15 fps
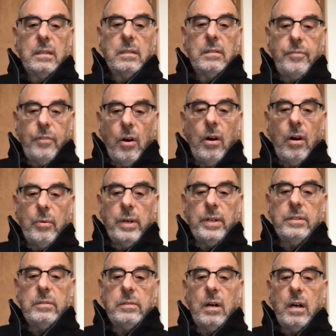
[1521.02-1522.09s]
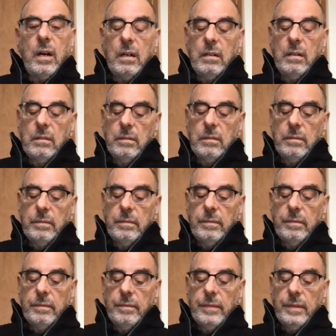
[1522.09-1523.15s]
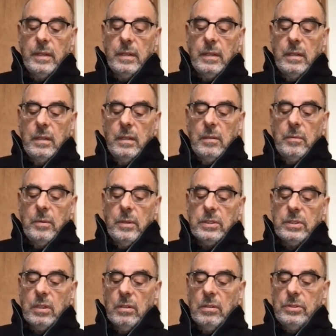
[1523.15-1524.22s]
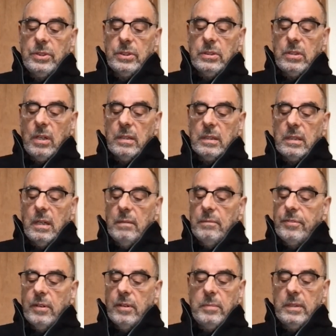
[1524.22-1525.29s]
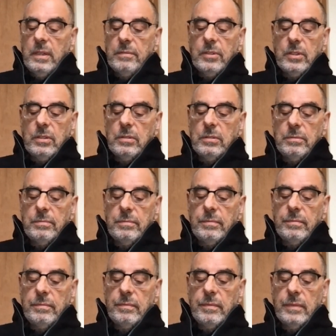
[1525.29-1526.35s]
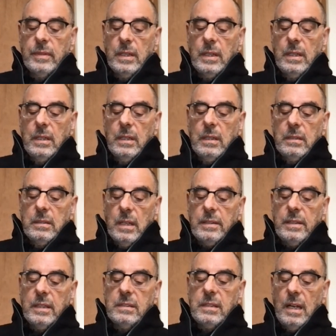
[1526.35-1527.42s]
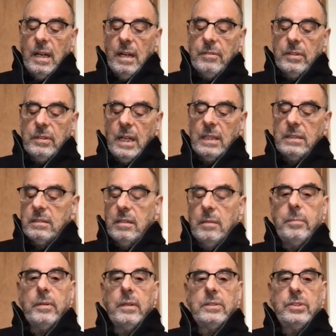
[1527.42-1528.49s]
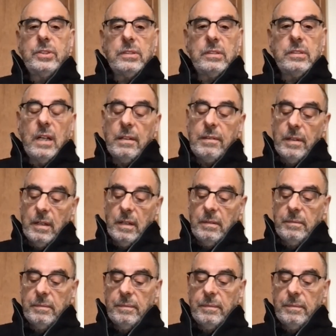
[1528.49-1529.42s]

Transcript: Fall where you are, where the solutions ought to come from but never do. Nothing's ever that simple, it's just nothing.